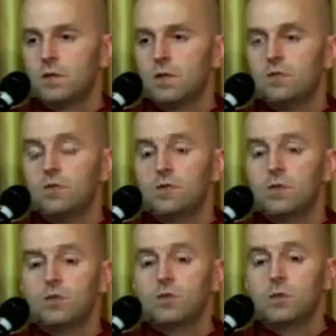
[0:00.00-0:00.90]
If you're
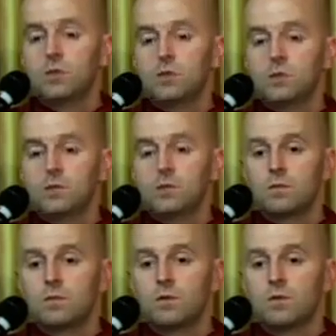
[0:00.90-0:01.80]
virtuous,
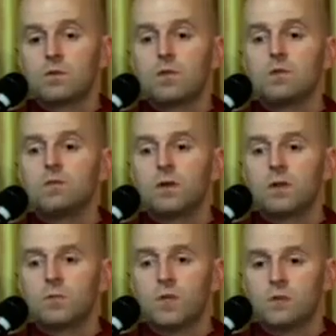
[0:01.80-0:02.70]
you'll sleep
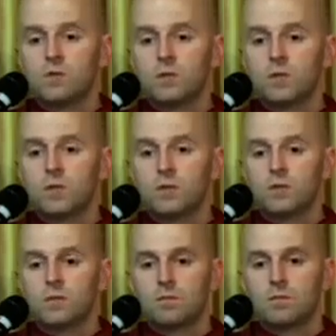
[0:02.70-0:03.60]
very peacefully.
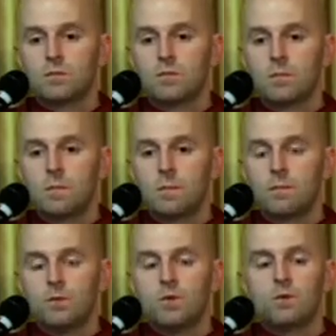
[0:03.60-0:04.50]

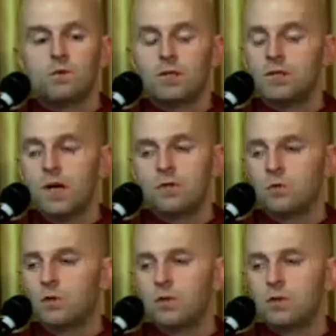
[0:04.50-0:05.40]
You don't need to have a
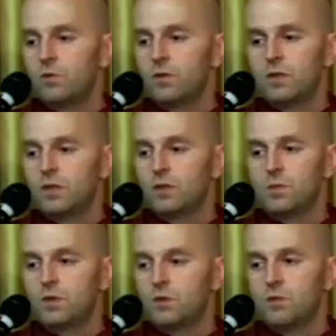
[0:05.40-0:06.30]
really, really
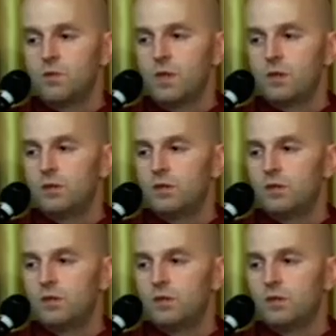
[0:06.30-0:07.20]
expensive bed.
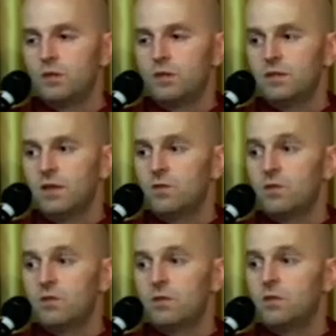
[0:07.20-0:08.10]
If you
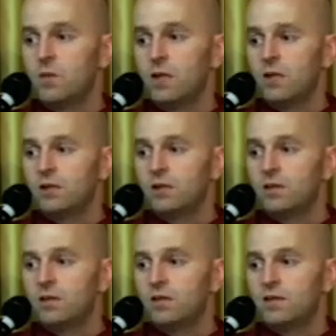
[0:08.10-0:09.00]
steal money
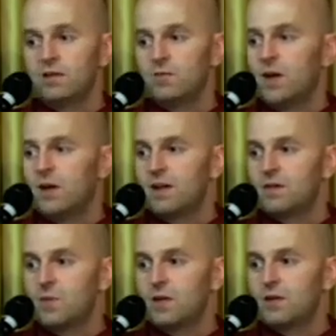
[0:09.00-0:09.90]
to buy
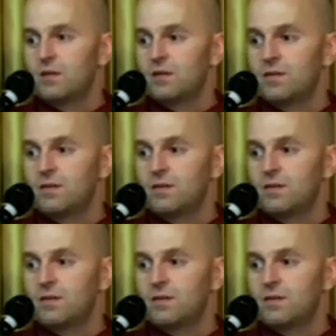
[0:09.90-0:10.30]
that bed,